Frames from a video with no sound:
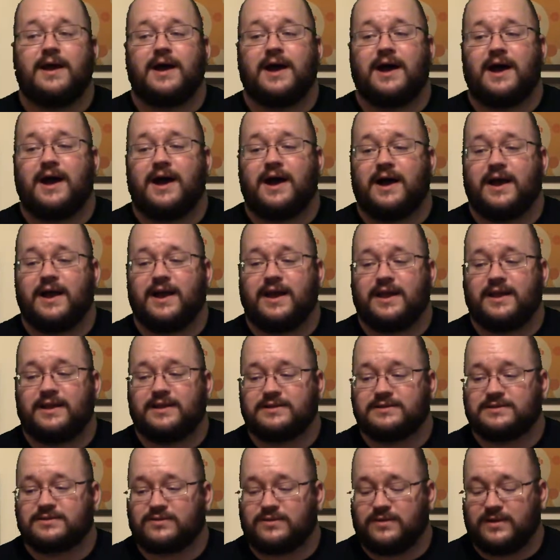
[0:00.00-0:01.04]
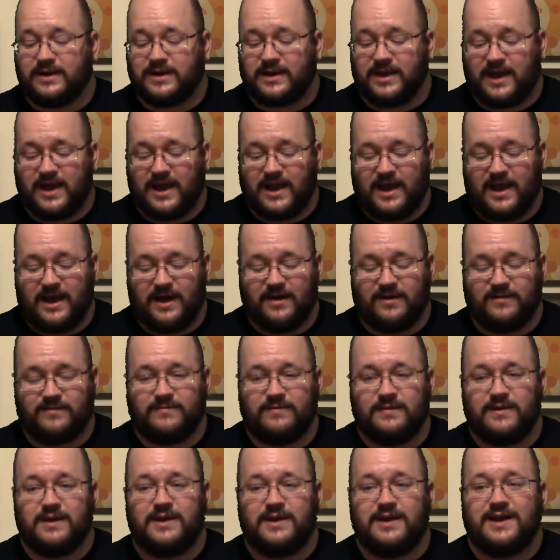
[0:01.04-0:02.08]
It is going to have
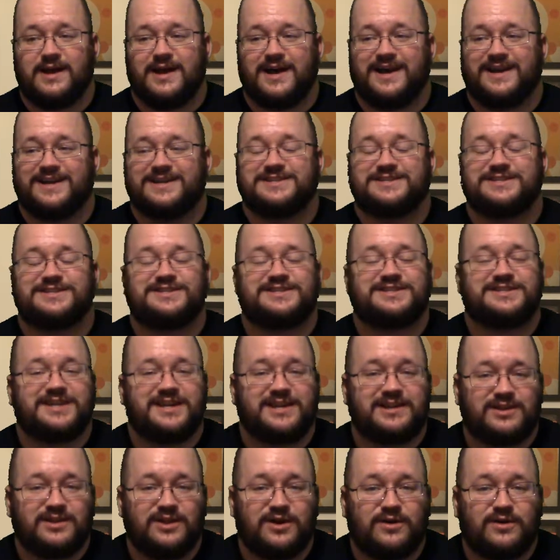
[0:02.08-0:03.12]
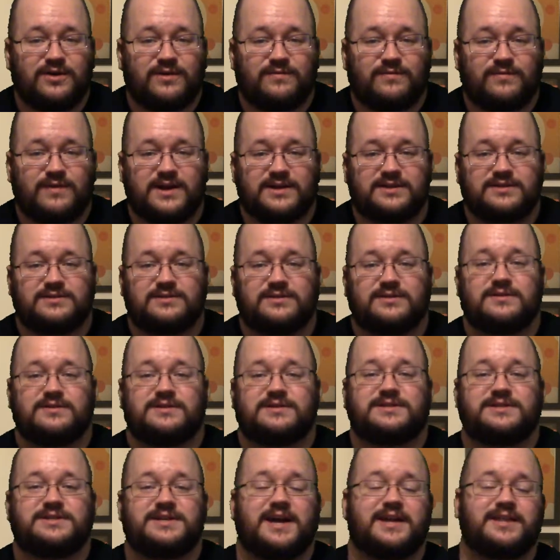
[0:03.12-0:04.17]
a shitload of wrestlers.
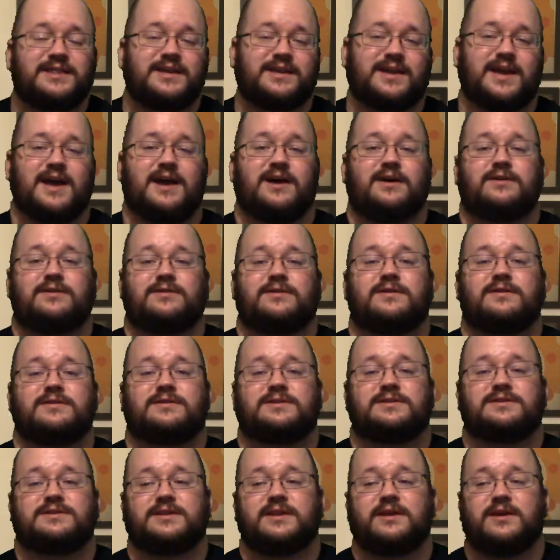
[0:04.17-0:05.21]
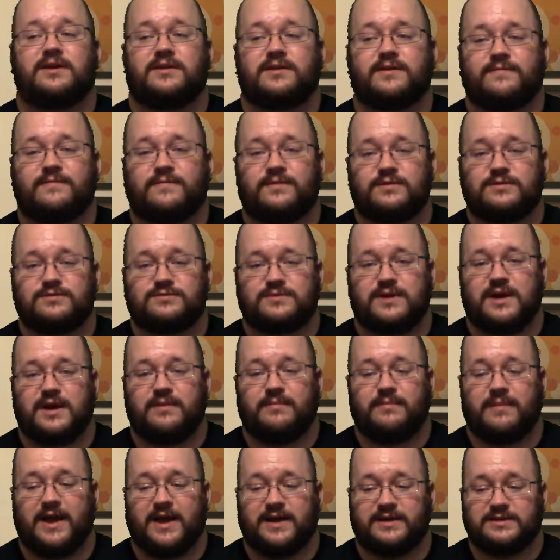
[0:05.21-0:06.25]
Check the calendar to see all the first round
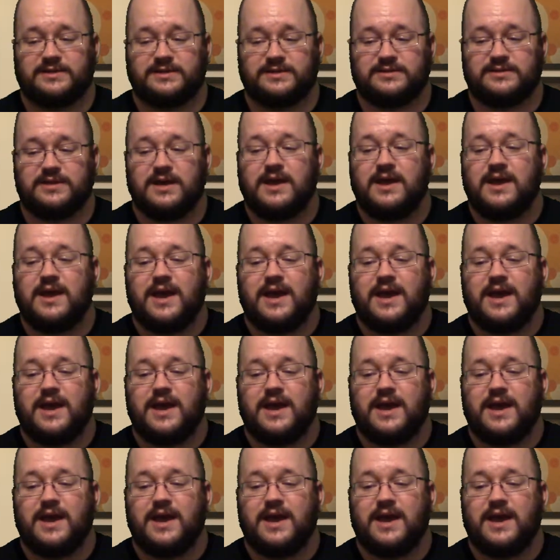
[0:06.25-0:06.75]
matches.